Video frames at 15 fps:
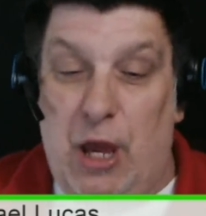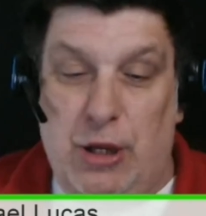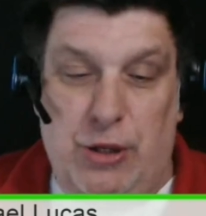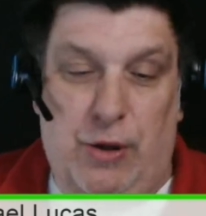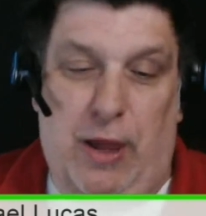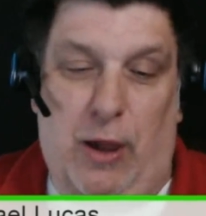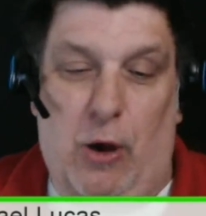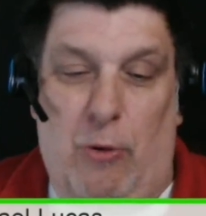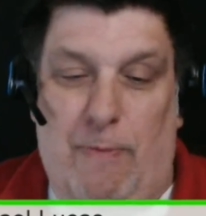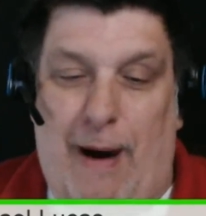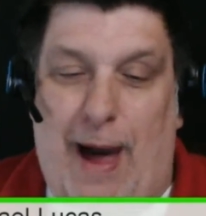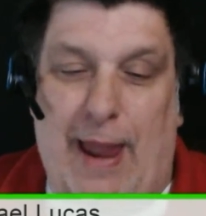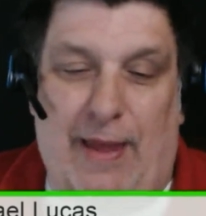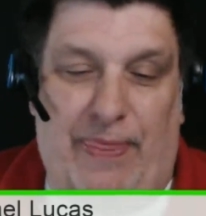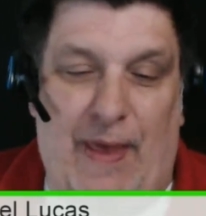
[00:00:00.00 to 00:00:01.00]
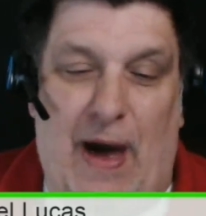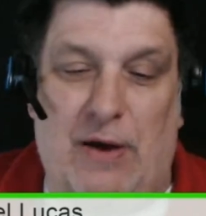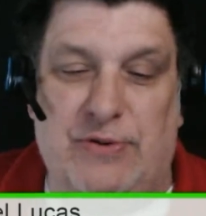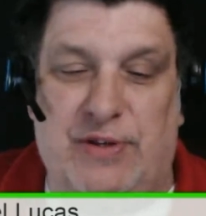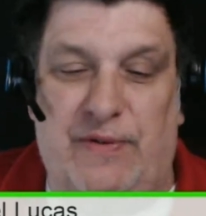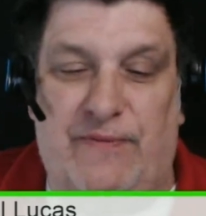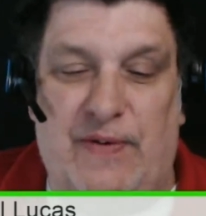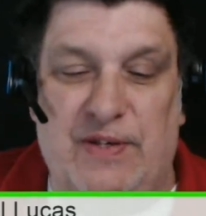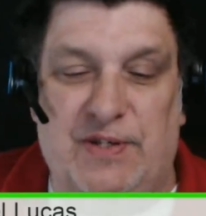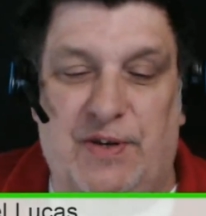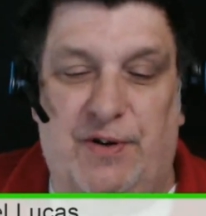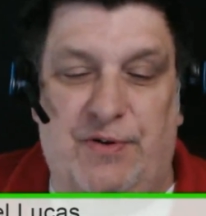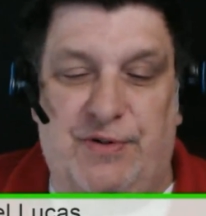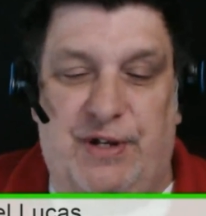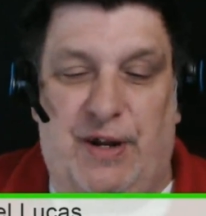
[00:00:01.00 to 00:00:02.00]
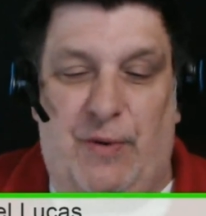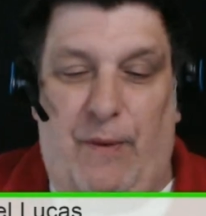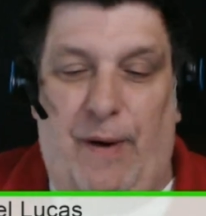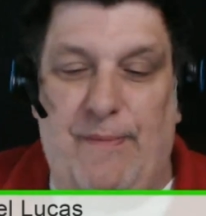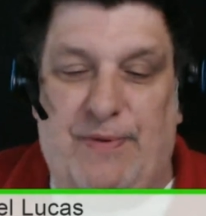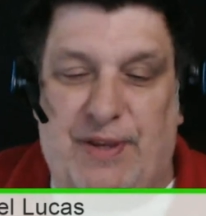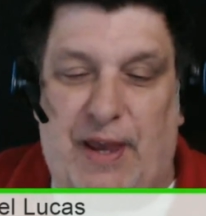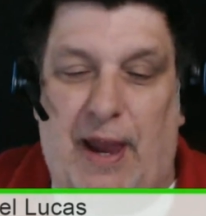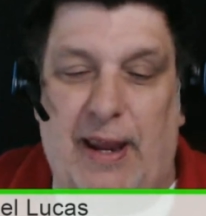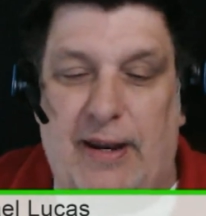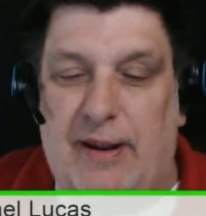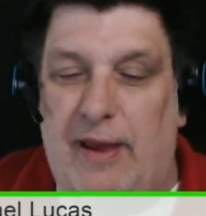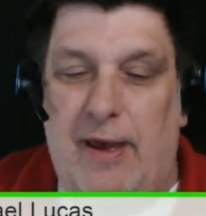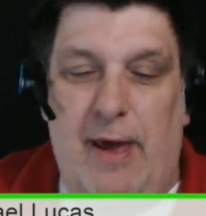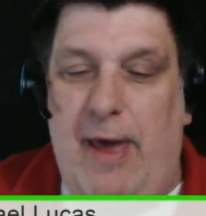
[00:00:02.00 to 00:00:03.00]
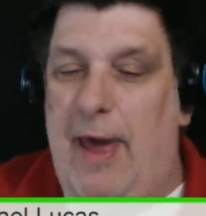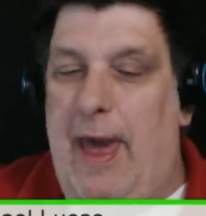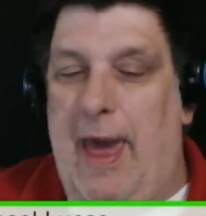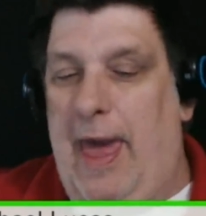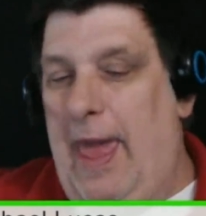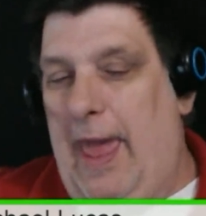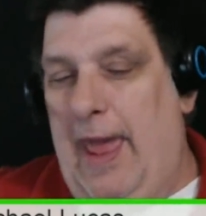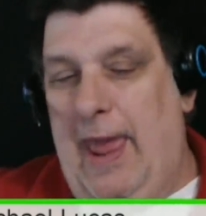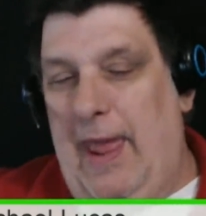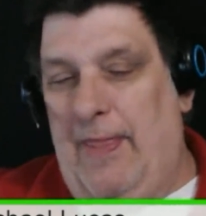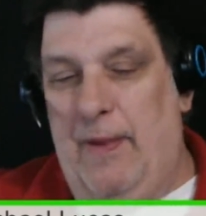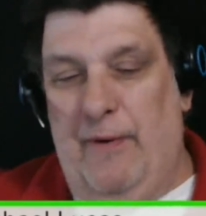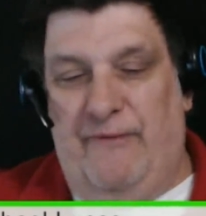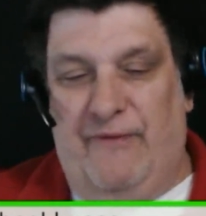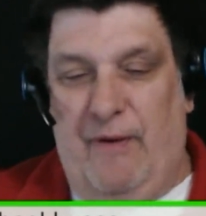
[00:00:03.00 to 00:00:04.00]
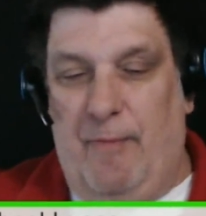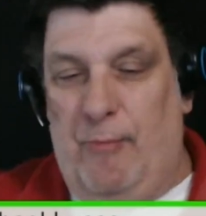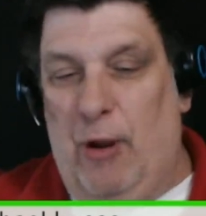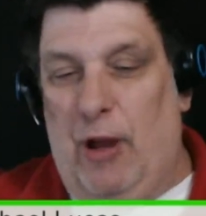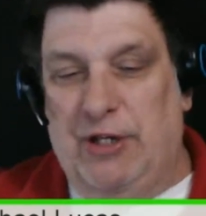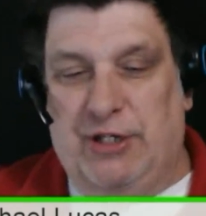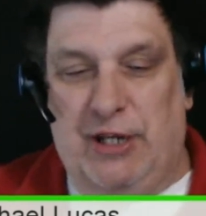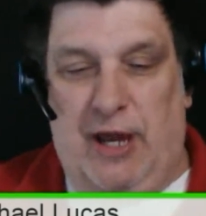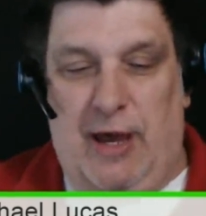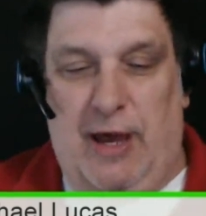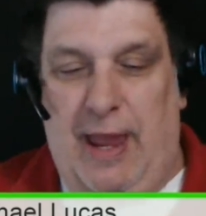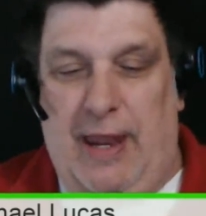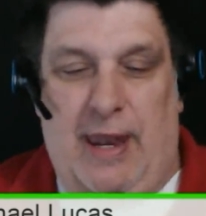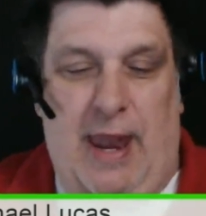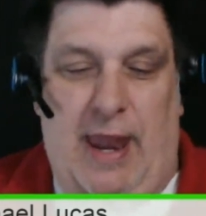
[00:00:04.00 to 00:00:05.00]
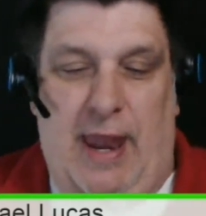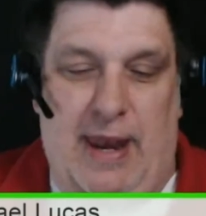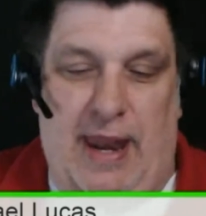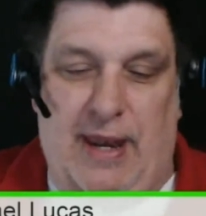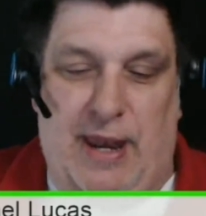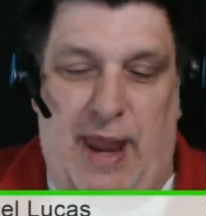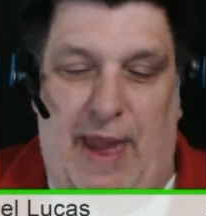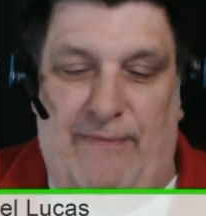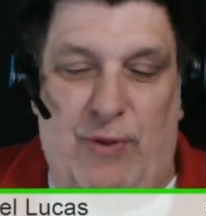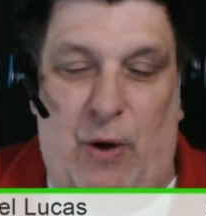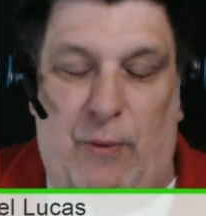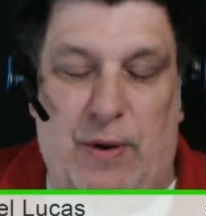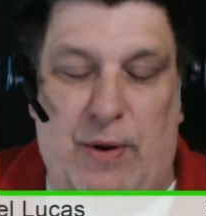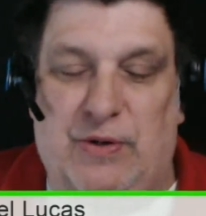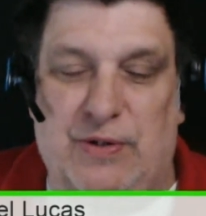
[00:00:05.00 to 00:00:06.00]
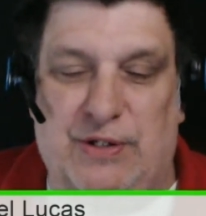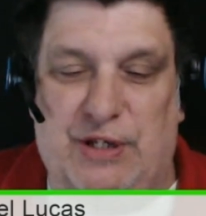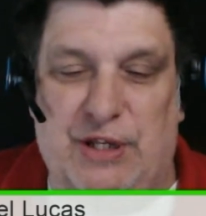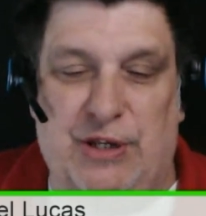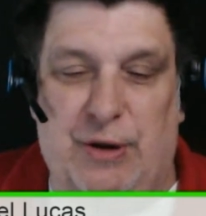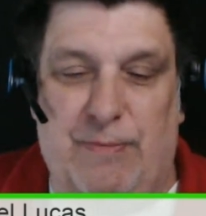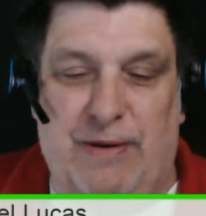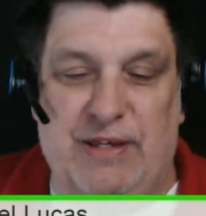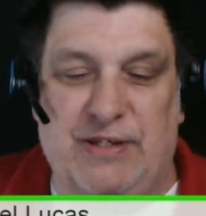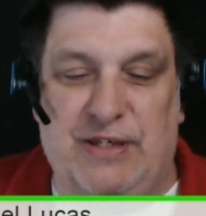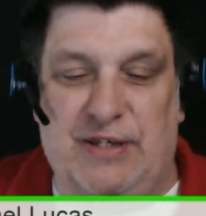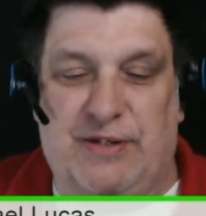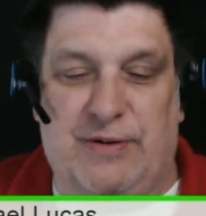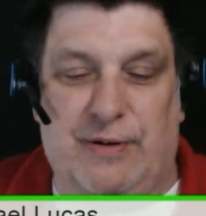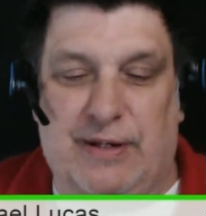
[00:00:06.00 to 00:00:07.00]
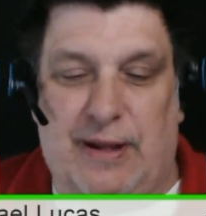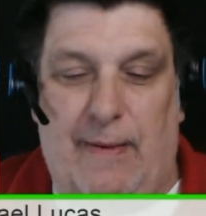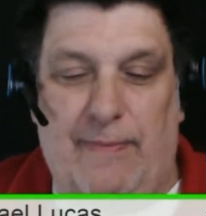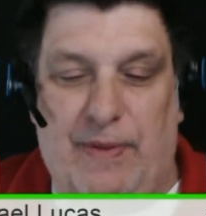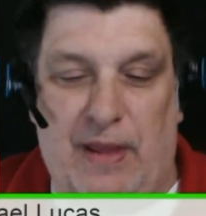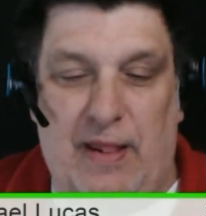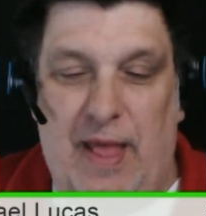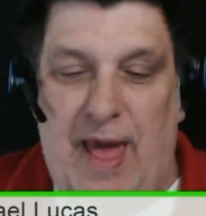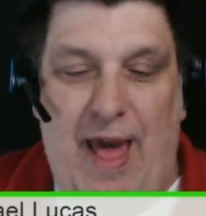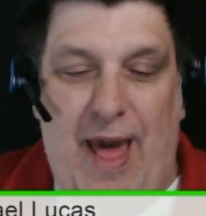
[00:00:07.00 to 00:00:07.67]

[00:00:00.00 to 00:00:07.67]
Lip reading: You can go buy 1,000 visitors at a website, and they're from Russia, and they have no interest in your business or something.